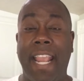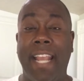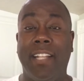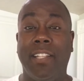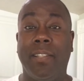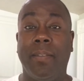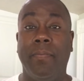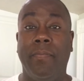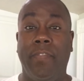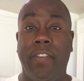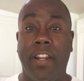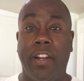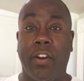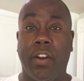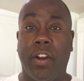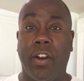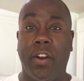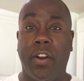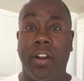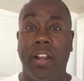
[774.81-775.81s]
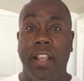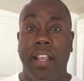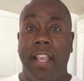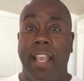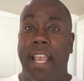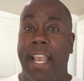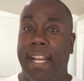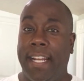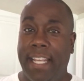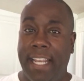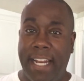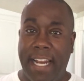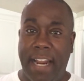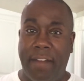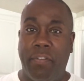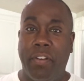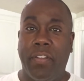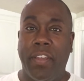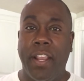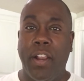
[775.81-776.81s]
and some vinegar, and get
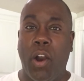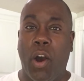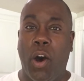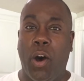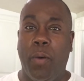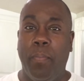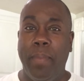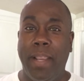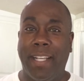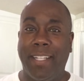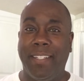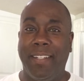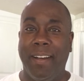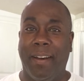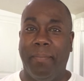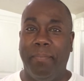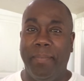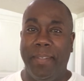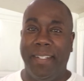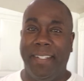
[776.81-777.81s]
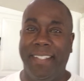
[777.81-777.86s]
everything all mixed up.